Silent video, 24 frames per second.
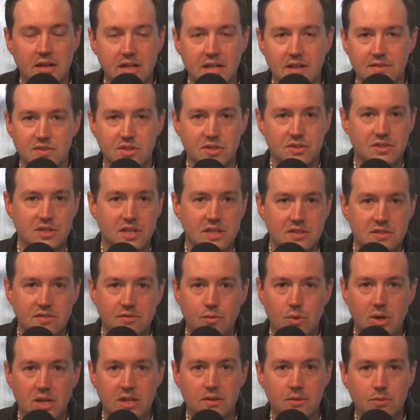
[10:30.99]
Gives us a sense of
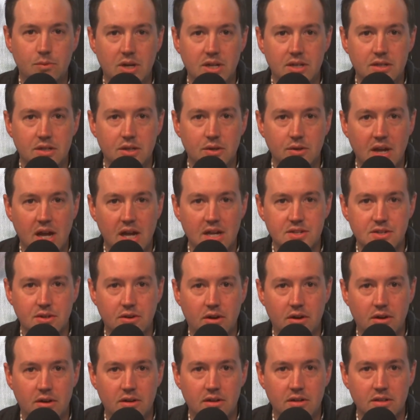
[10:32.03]
what you guys are
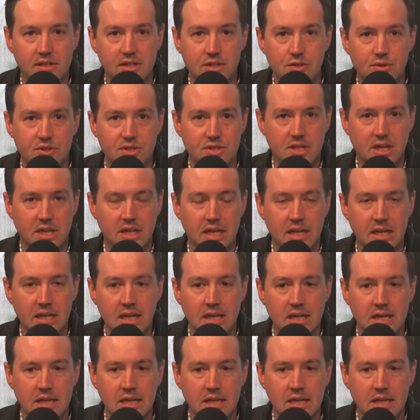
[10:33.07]
all interested in.